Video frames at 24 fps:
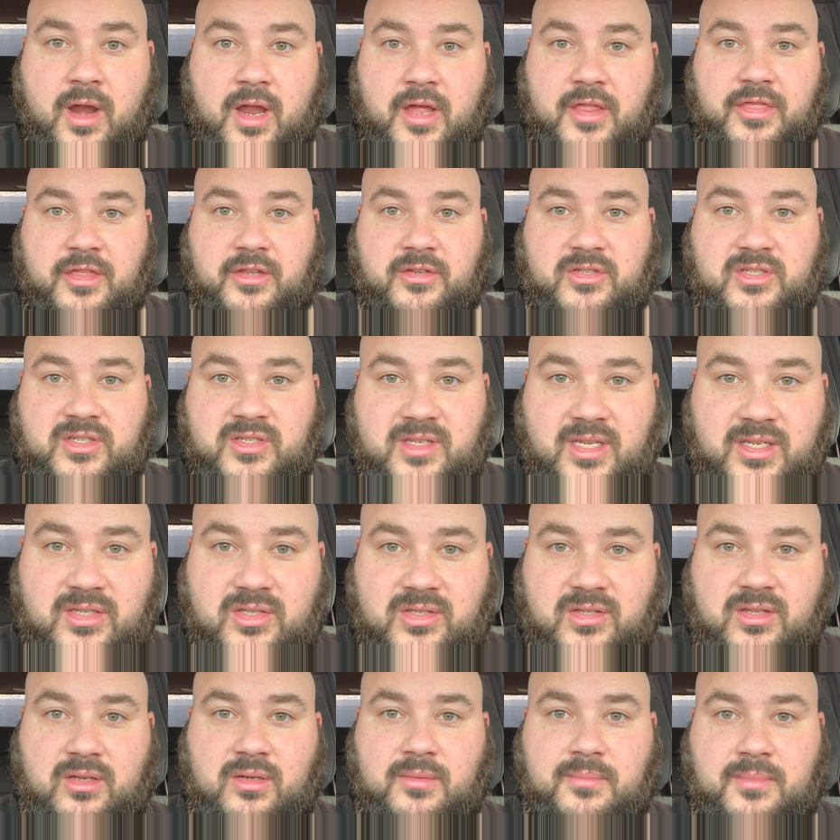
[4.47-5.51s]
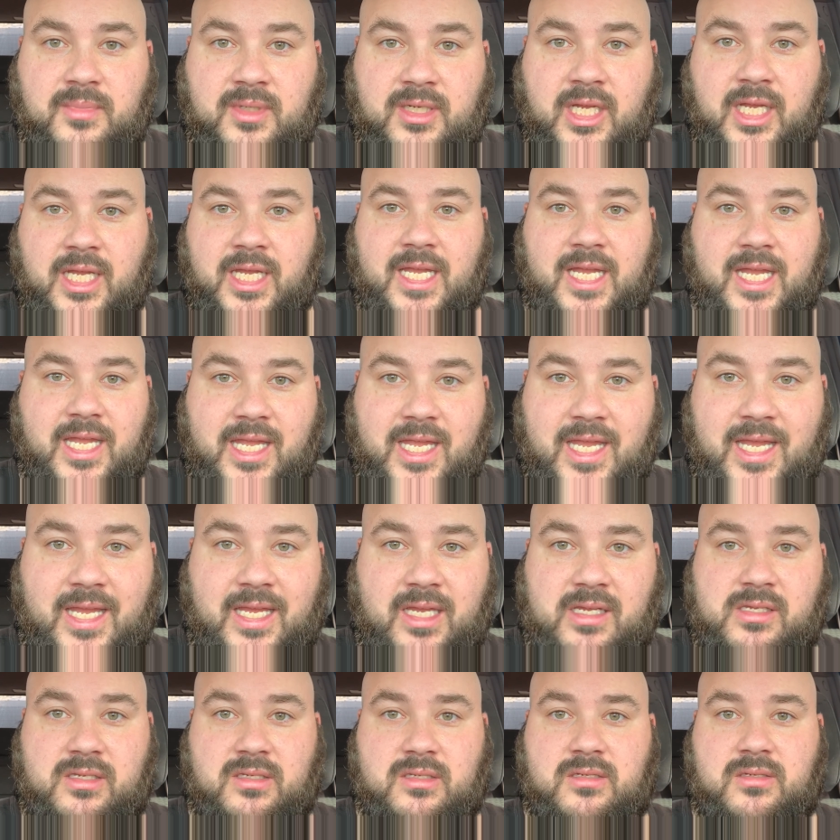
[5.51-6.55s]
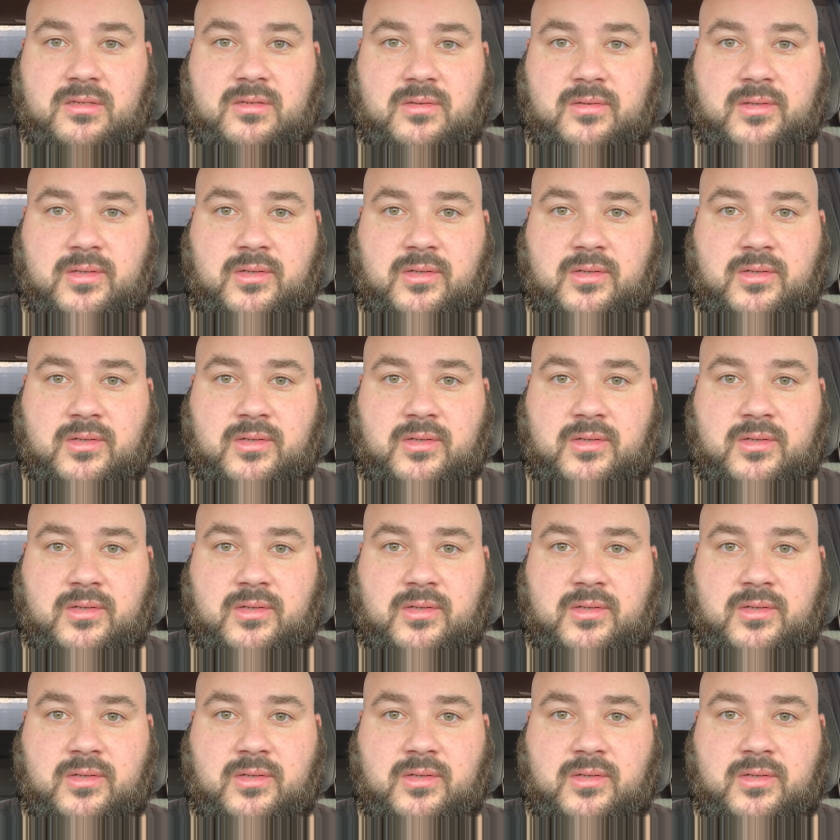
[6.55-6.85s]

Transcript: The system is.